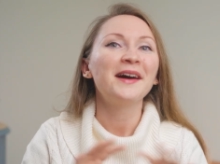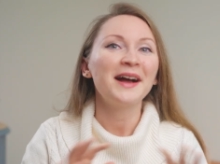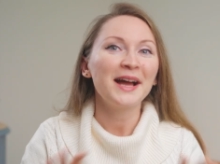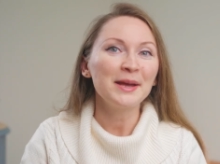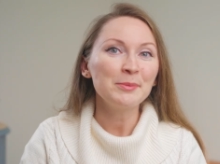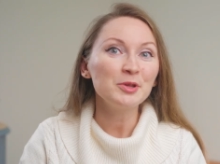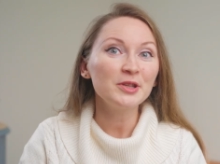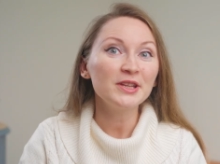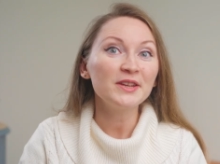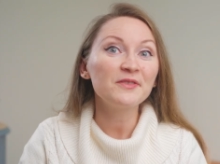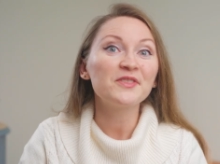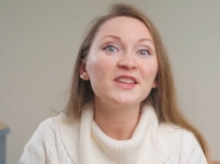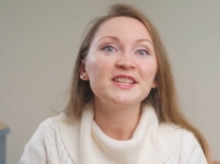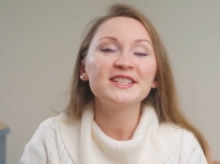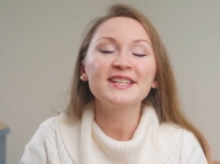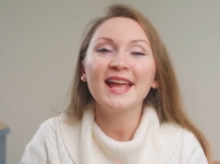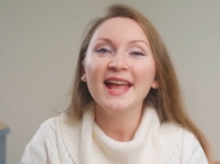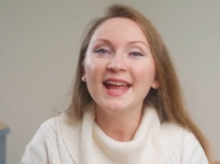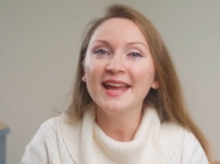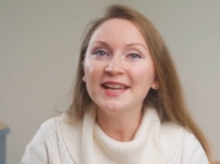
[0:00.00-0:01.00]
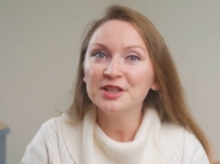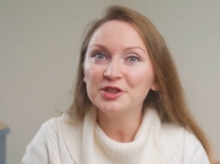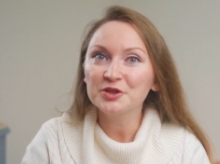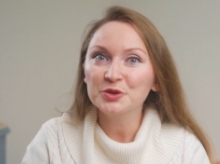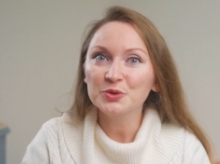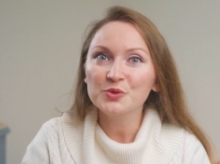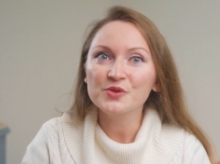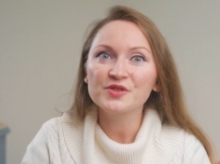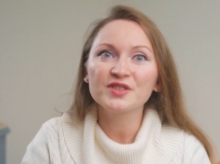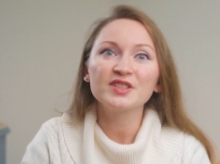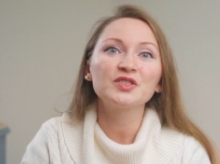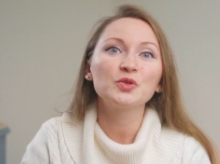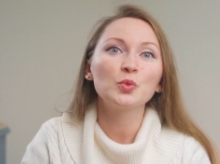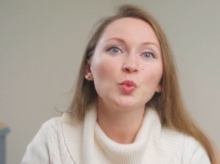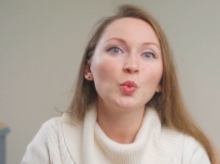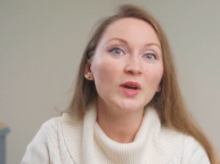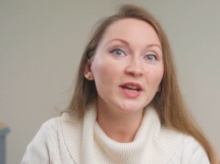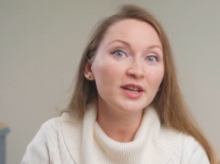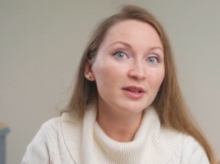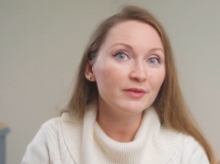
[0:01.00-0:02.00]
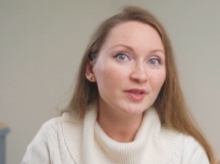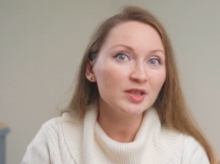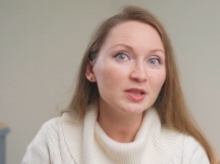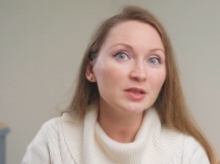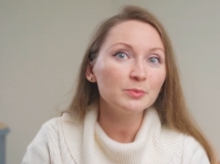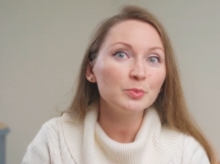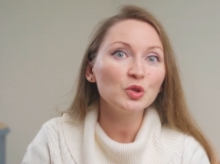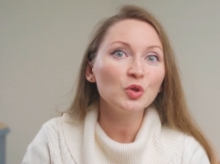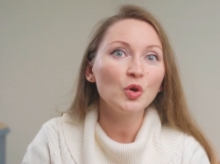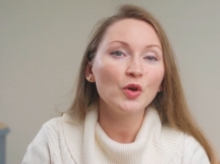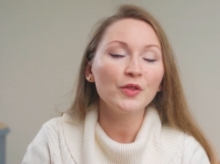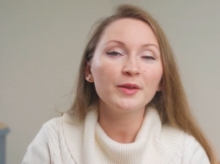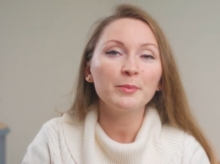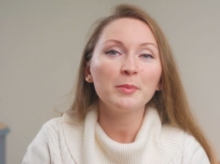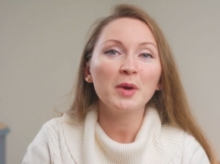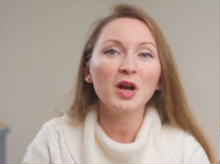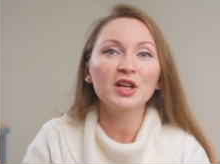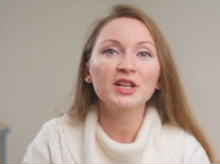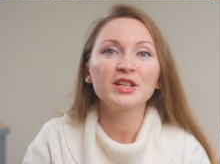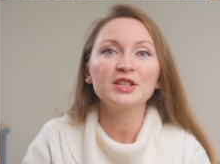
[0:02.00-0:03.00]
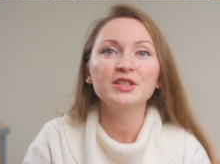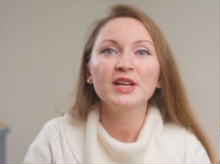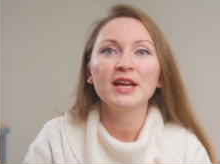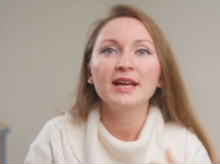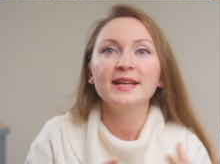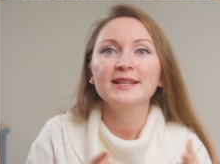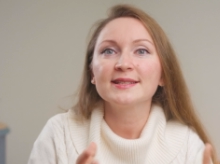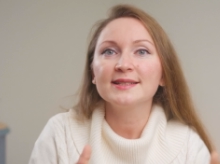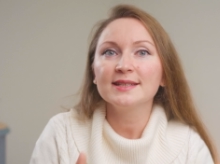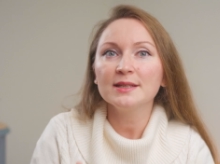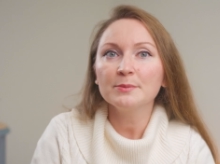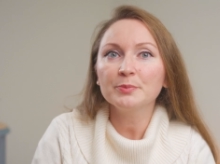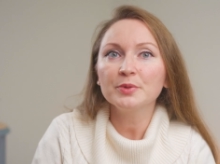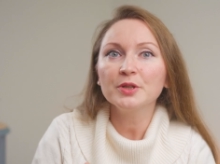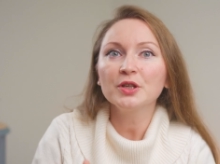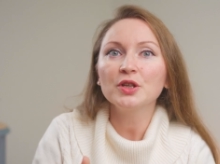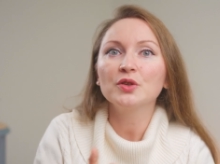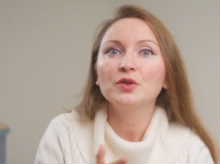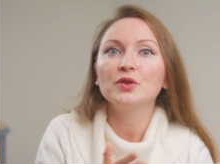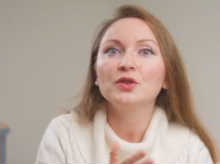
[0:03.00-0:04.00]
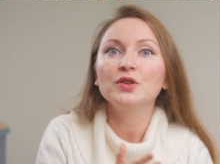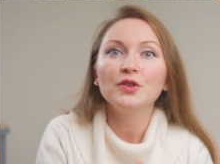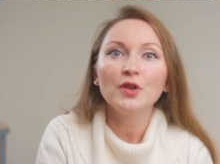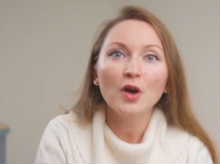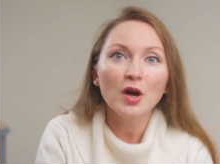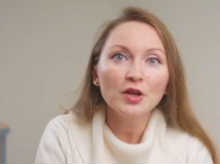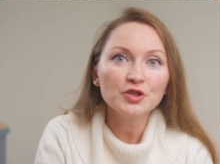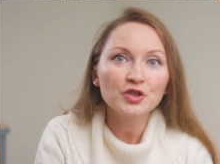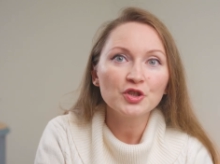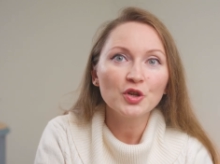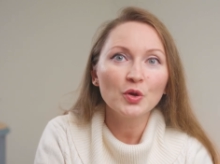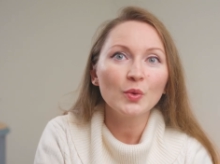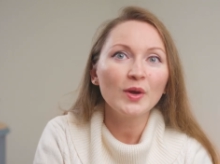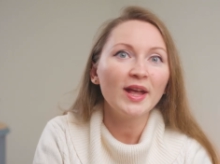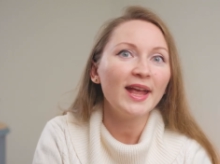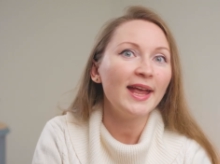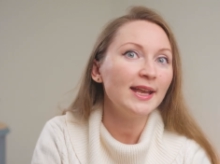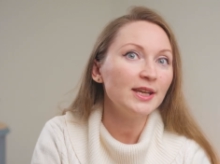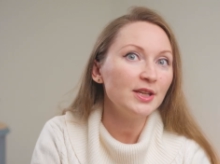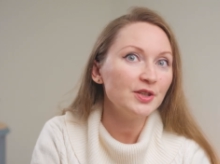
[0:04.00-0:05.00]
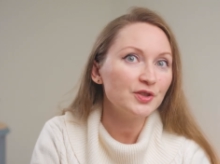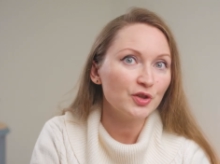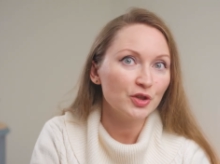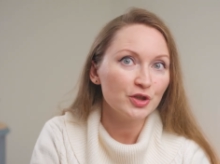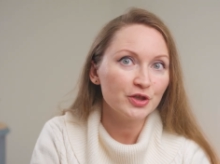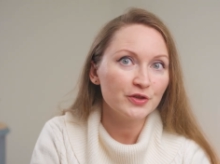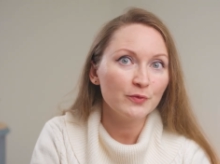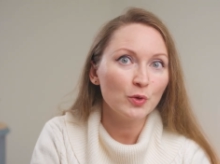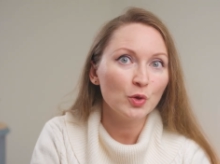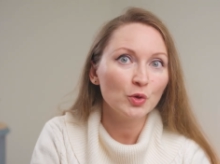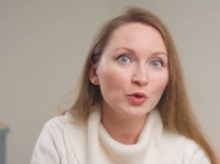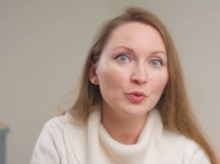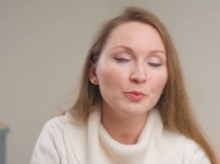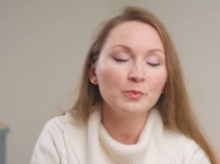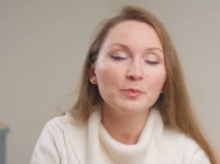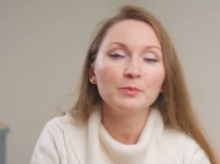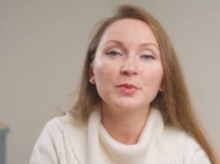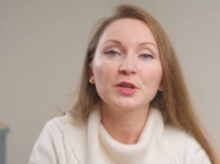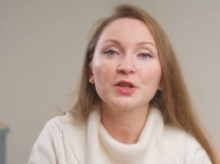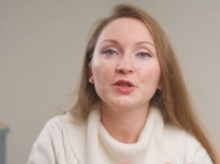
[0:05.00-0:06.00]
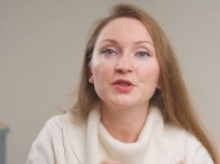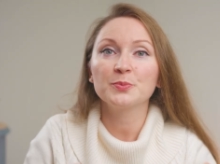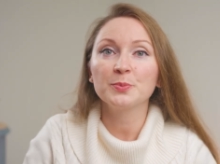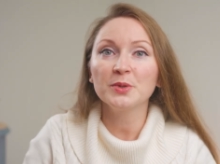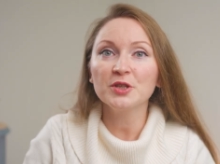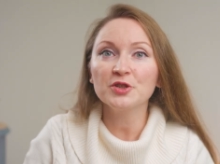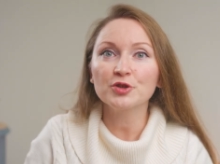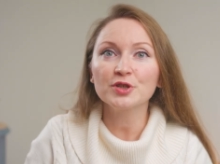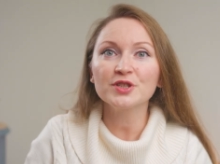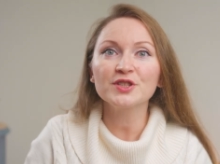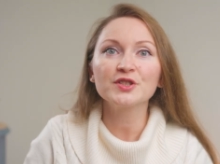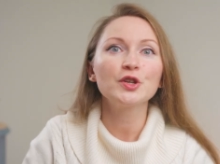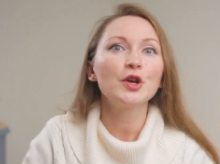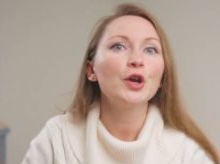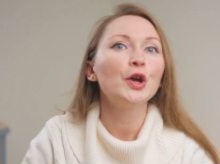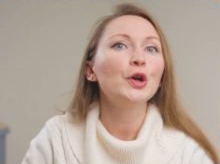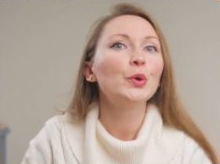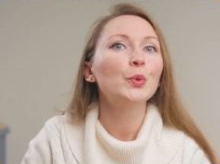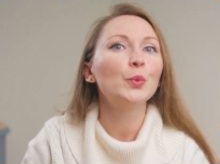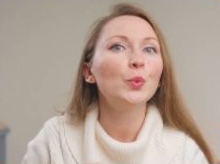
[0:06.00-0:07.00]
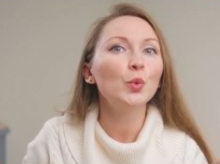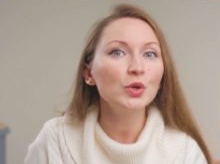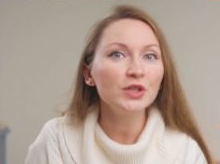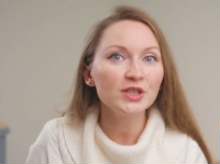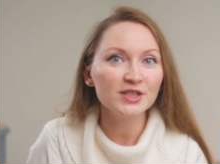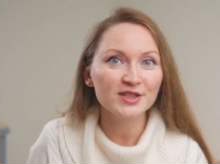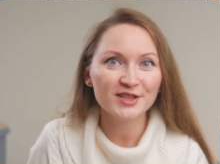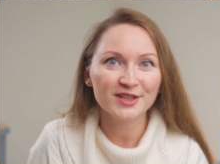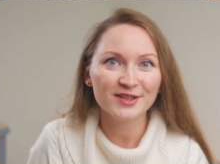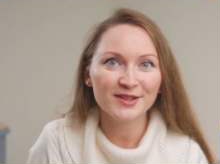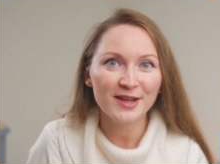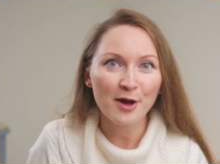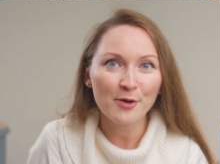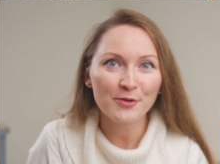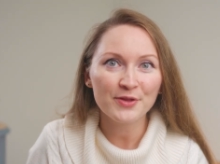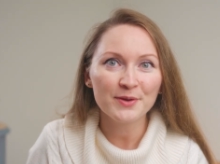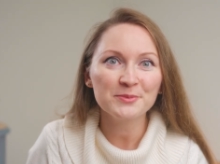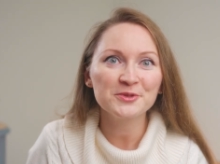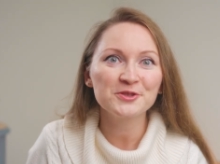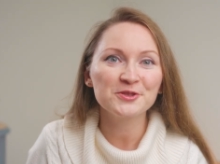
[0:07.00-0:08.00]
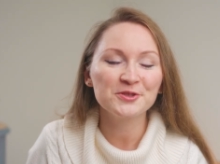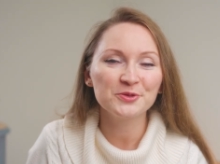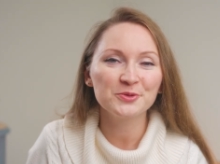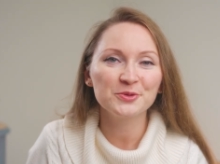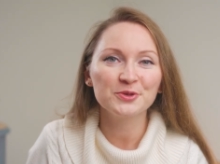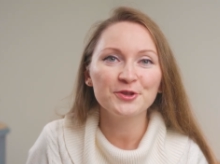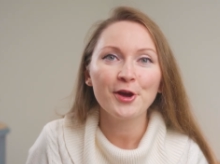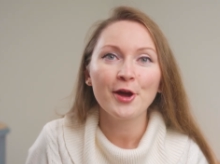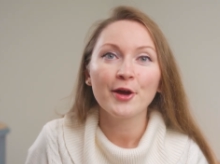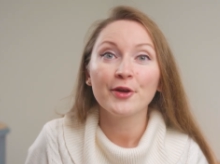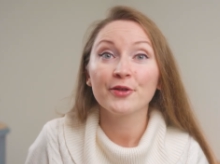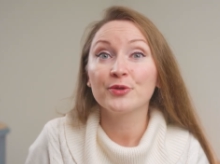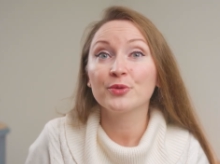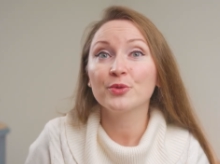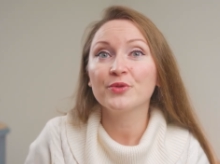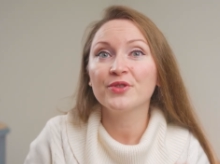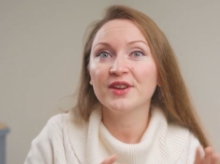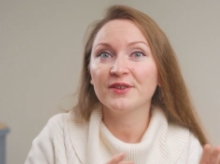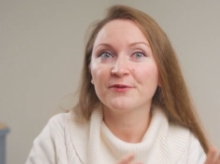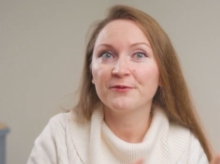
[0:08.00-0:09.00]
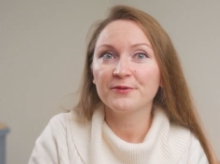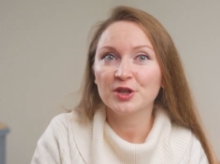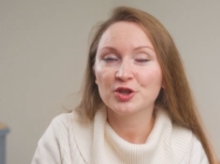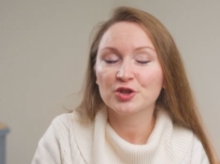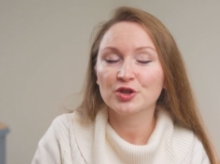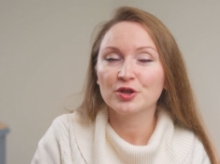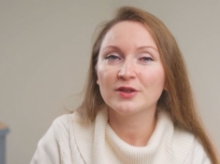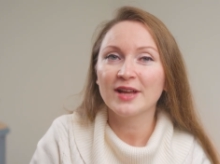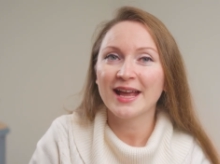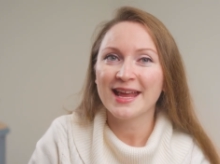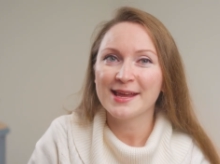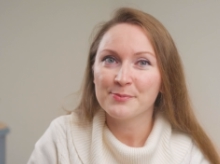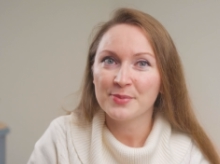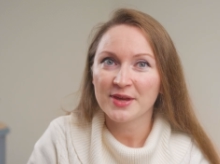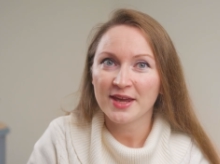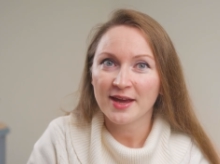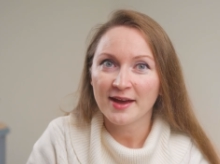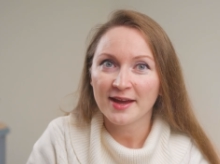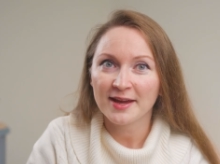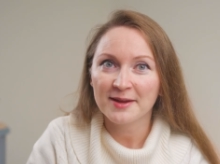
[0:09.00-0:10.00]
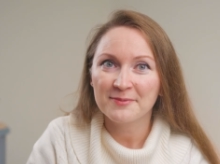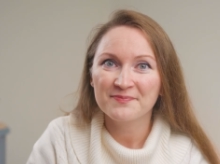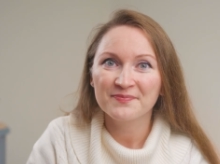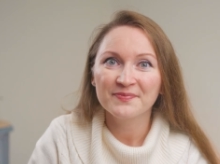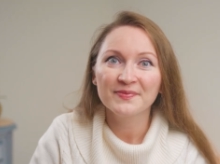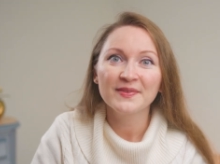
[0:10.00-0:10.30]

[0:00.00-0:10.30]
I believe that any tools that were available on the market simply could not show any search volume because Pinterest wouldn't allow them to do it through the official API.